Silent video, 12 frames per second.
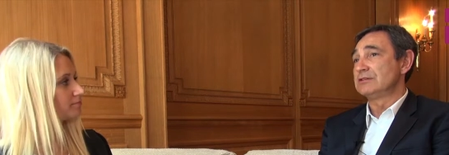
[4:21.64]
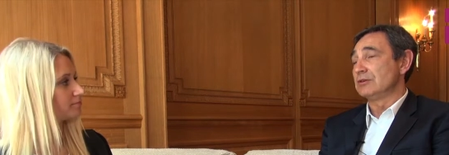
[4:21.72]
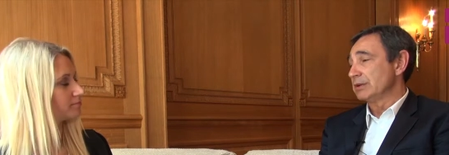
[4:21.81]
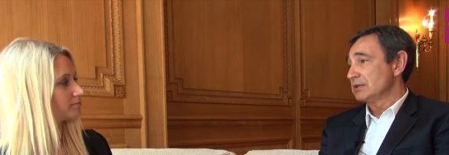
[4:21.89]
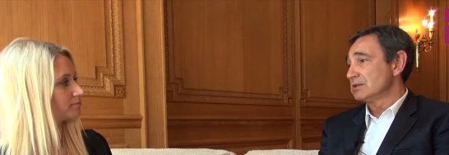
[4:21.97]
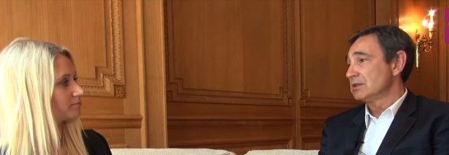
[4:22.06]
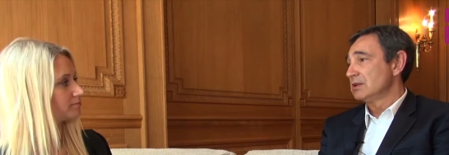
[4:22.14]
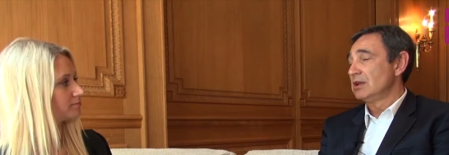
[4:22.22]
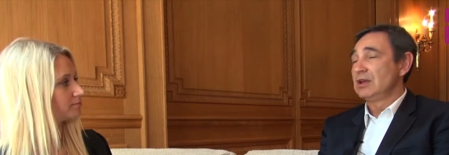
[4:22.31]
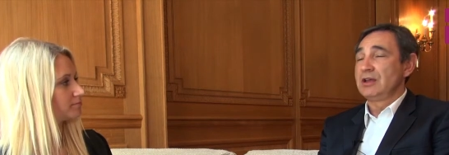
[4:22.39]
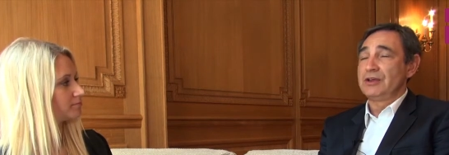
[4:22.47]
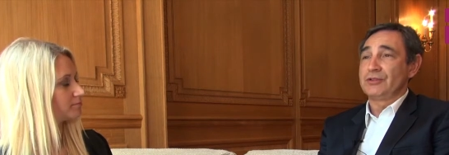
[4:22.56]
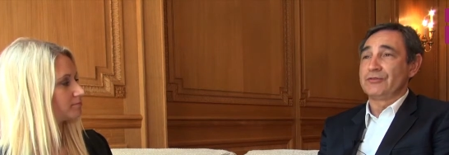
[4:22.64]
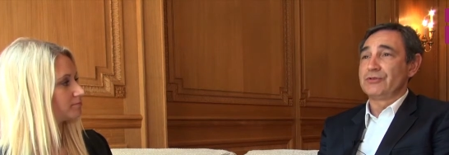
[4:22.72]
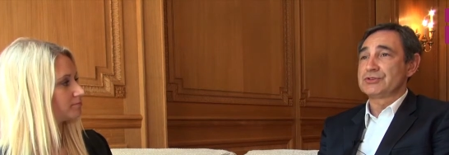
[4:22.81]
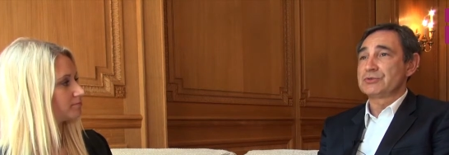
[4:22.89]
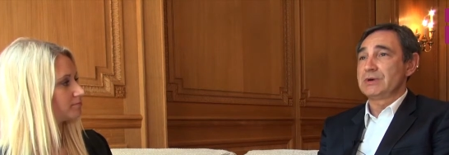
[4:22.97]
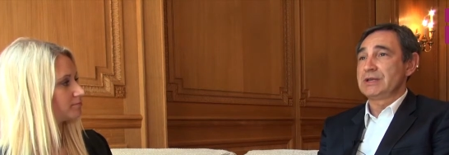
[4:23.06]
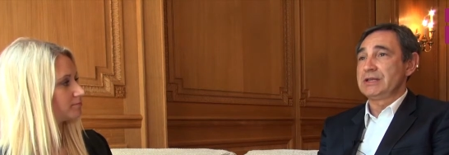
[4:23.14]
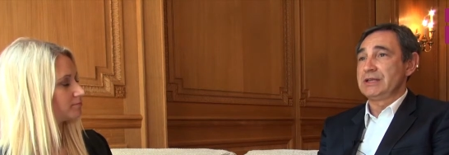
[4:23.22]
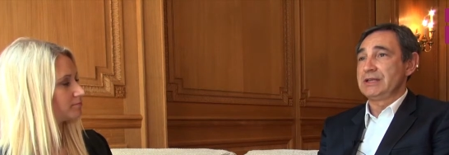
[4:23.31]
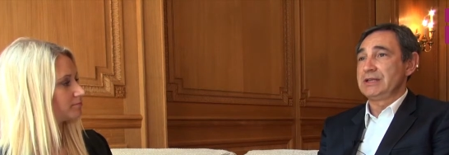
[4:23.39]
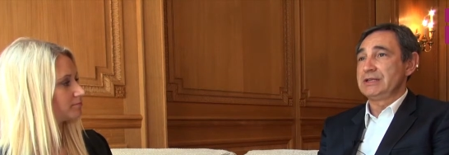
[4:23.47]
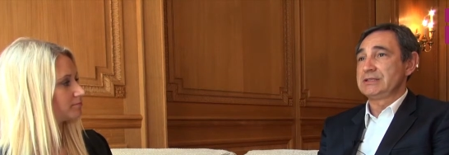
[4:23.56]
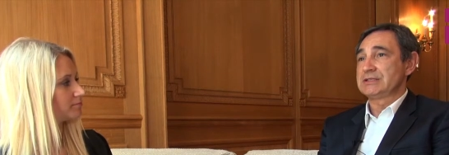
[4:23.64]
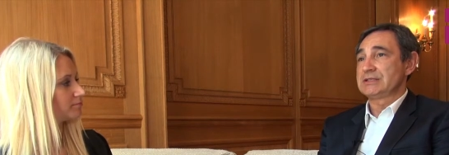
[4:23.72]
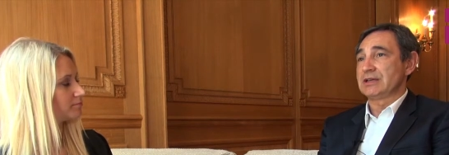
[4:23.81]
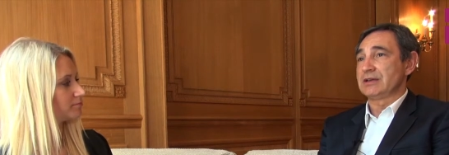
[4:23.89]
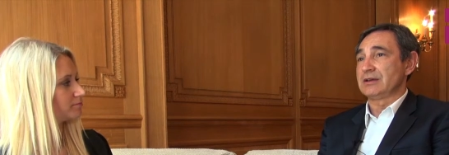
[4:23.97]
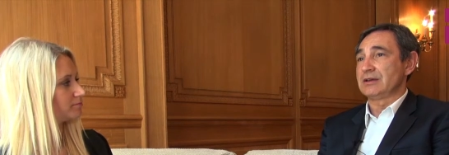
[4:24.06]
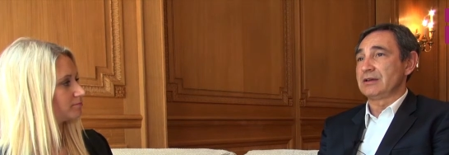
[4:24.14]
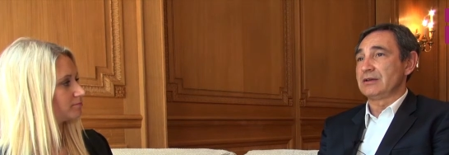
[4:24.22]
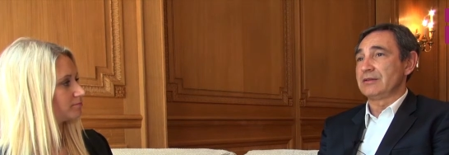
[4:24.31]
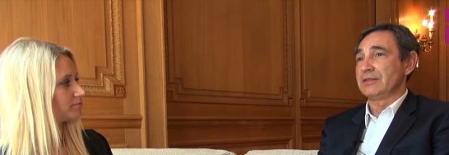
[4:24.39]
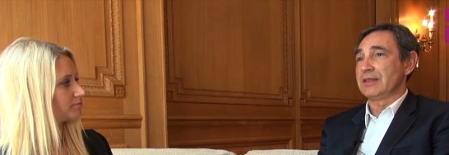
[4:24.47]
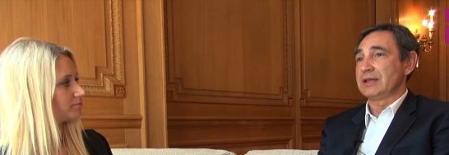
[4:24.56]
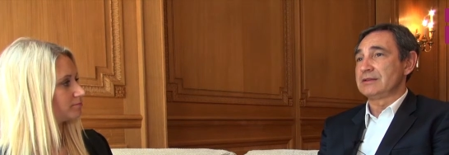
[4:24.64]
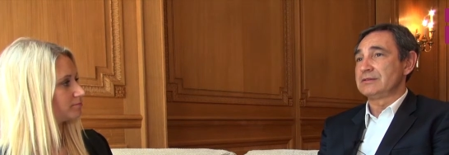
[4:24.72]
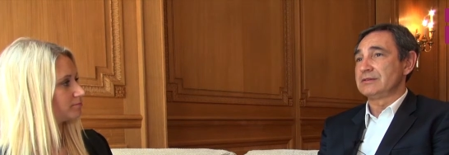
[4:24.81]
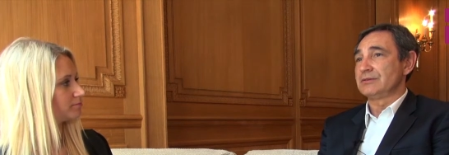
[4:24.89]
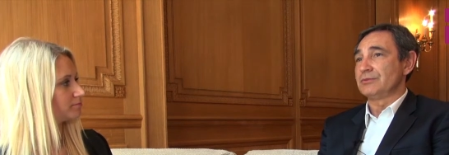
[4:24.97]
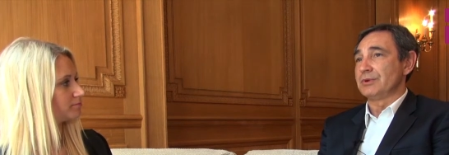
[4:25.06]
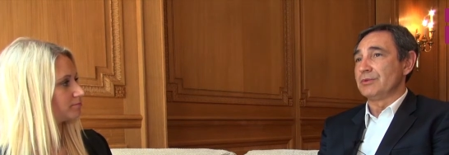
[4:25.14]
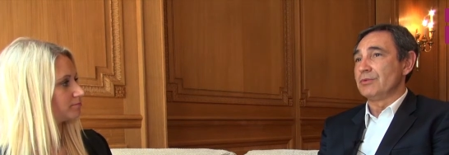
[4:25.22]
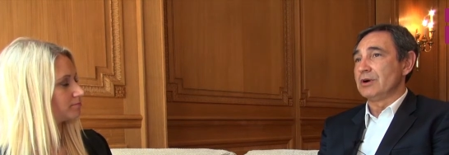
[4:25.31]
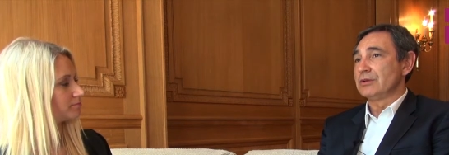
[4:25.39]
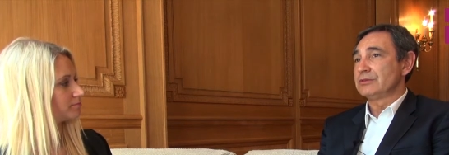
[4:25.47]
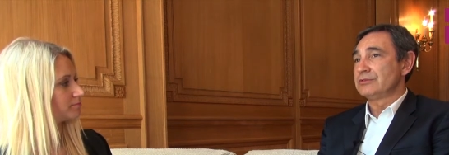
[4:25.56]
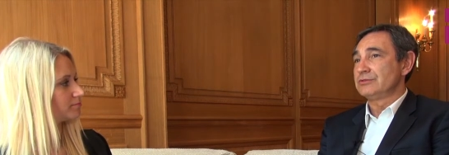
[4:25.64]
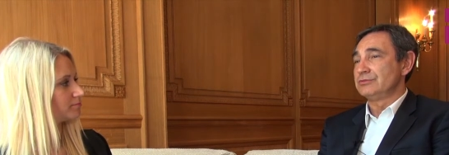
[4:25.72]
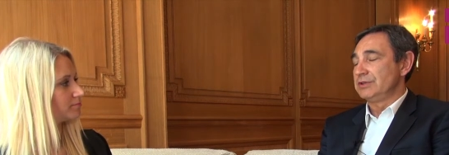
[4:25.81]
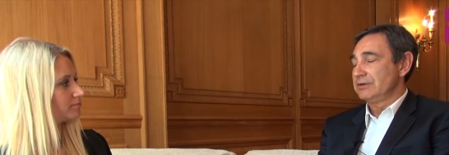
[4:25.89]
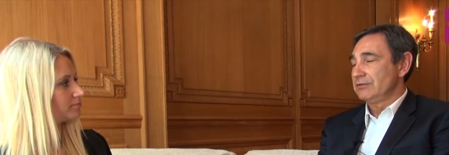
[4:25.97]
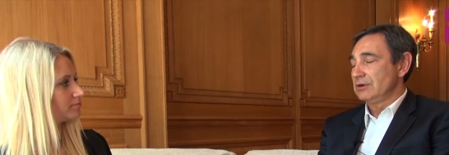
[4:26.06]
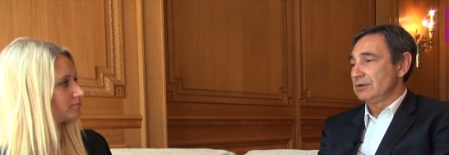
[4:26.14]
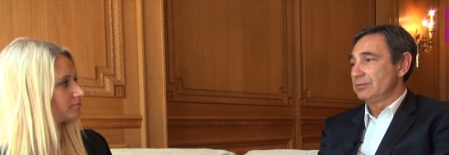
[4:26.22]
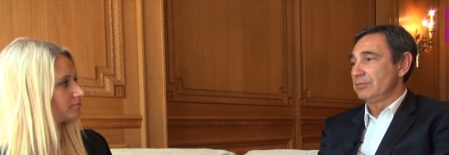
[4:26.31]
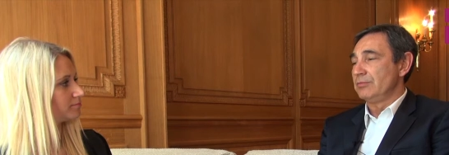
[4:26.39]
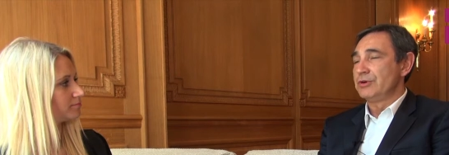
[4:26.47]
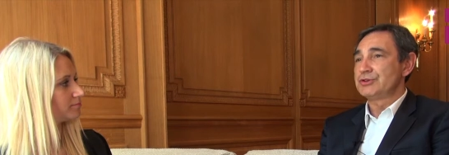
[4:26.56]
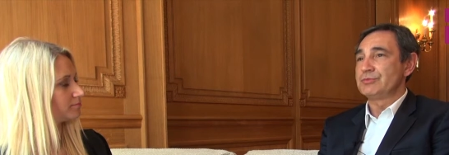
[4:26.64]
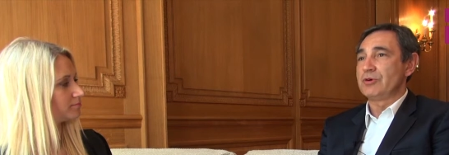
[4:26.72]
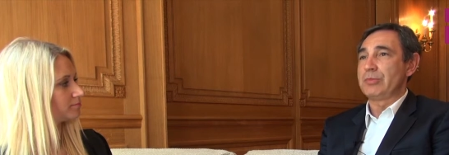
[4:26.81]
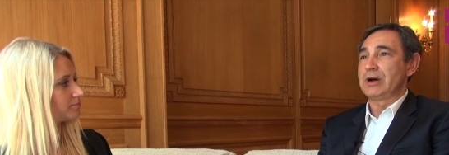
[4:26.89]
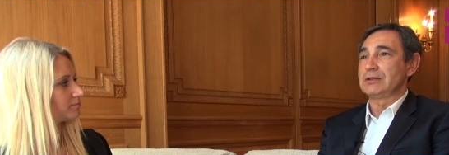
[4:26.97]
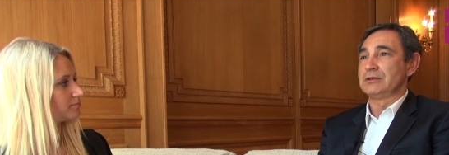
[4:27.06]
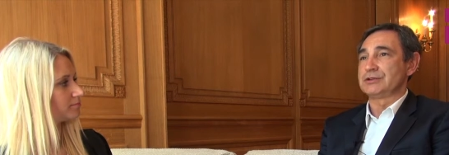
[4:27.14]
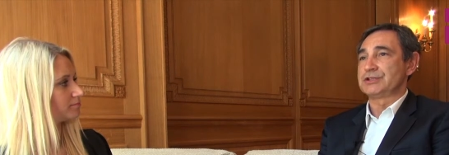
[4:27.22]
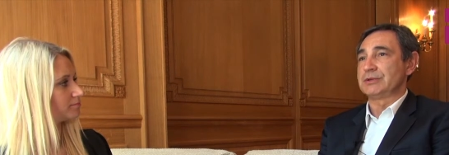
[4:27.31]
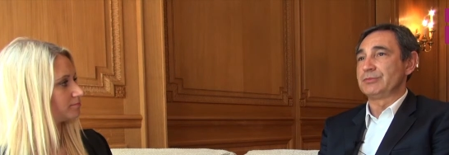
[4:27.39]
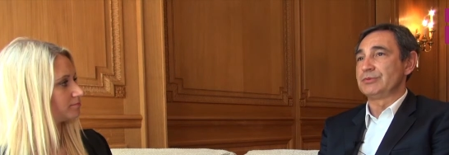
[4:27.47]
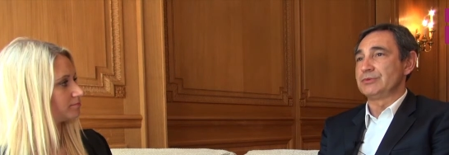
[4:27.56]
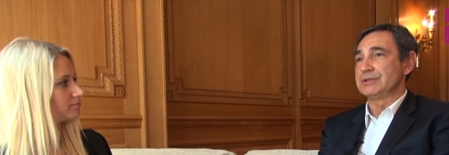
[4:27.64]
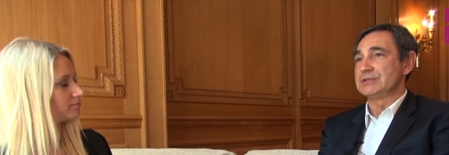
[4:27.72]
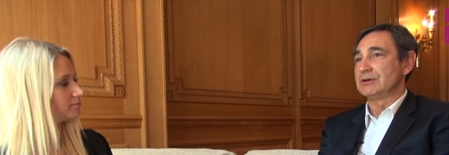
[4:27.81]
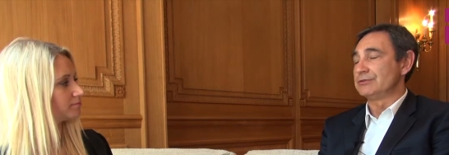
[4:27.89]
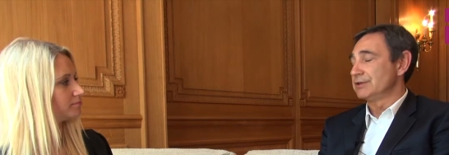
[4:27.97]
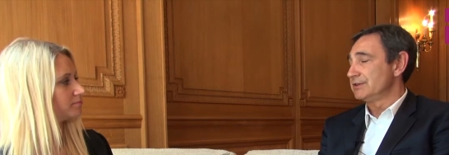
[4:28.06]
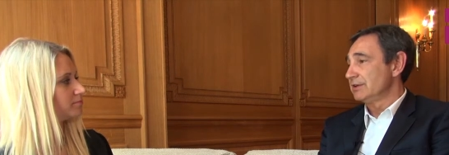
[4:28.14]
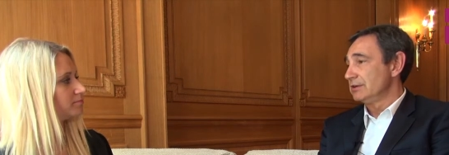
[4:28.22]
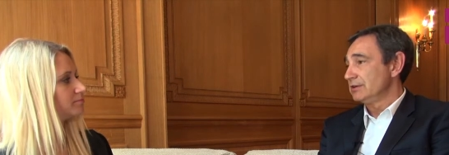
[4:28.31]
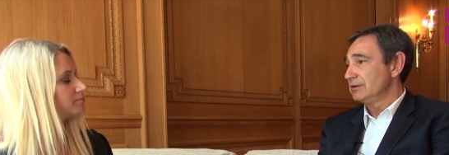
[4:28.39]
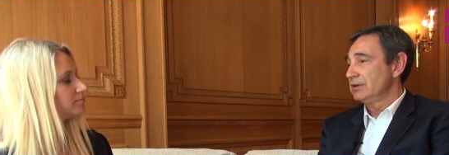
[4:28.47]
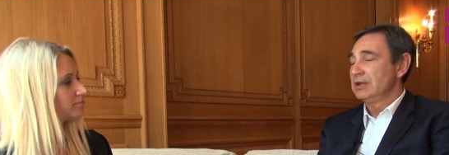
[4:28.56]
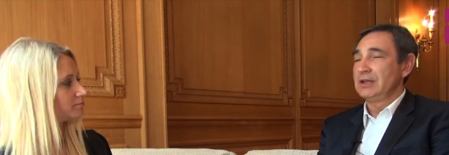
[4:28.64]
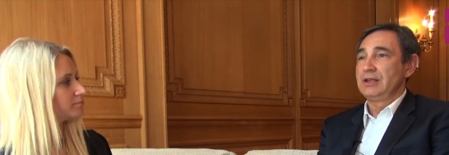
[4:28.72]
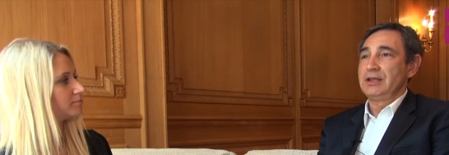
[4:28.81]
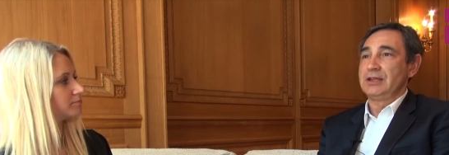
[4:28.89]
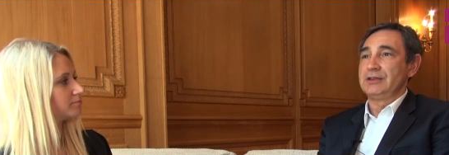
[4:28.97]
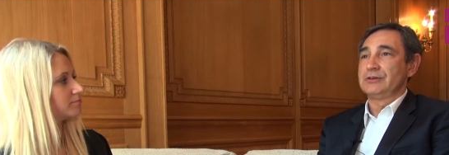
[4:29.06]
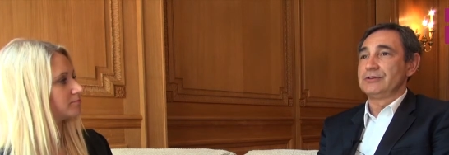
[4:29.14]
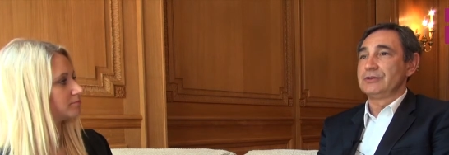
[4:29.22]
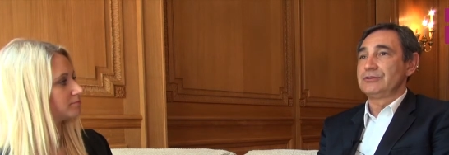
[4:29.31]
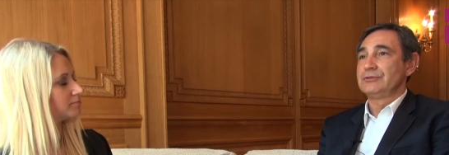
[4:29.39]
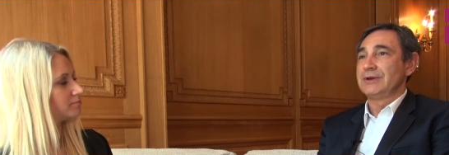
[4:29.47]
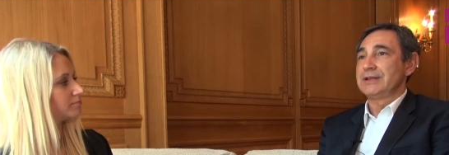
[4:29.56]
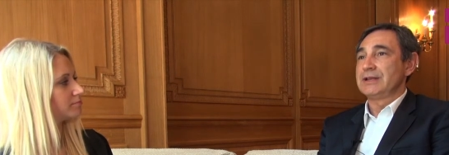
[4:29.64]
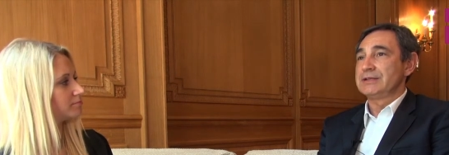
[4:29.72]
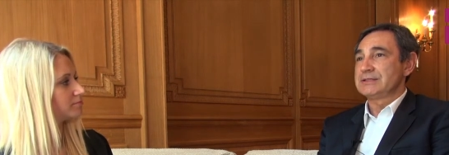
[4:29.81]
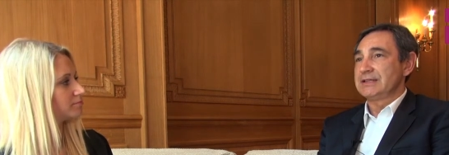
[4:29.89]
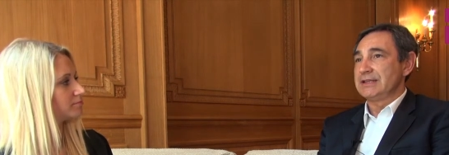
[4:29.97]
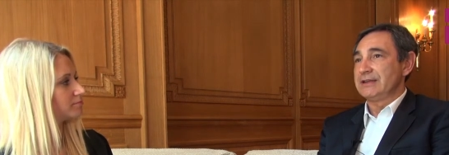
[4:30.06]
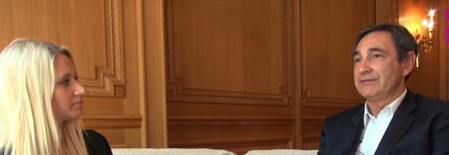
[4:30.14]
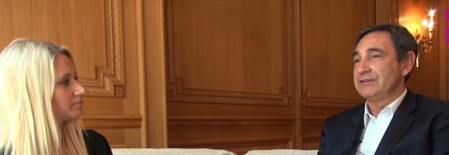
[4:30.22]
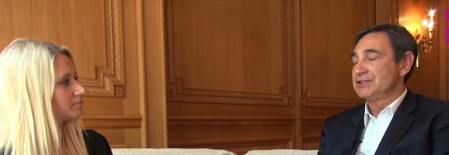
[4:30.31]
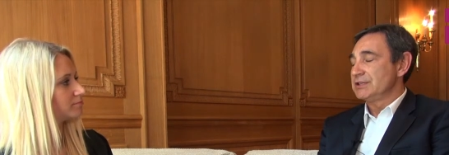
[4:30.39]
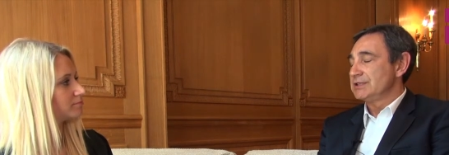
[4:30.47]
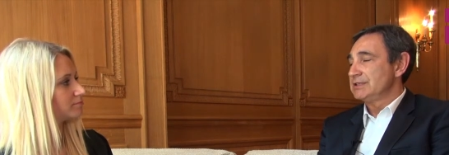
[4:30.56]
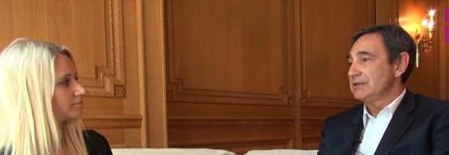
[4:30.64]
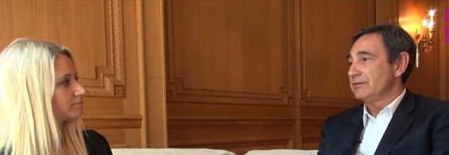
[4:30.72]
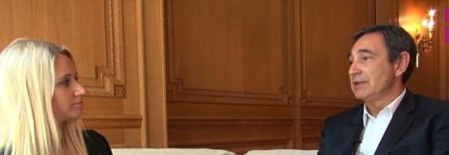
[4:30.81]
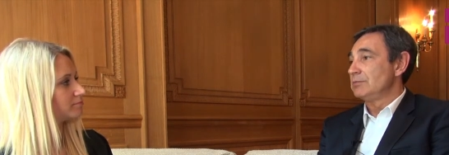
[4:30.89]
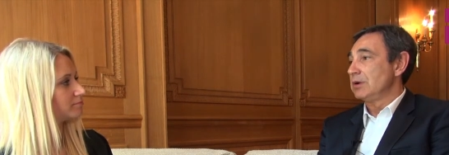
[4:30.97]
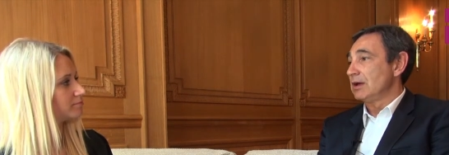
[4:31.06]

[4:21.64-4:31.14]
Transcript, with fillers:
Speaker 1: topics. The first one is uh, that we want to develop much more partnership with our retailer in order to enhance the efficiency of that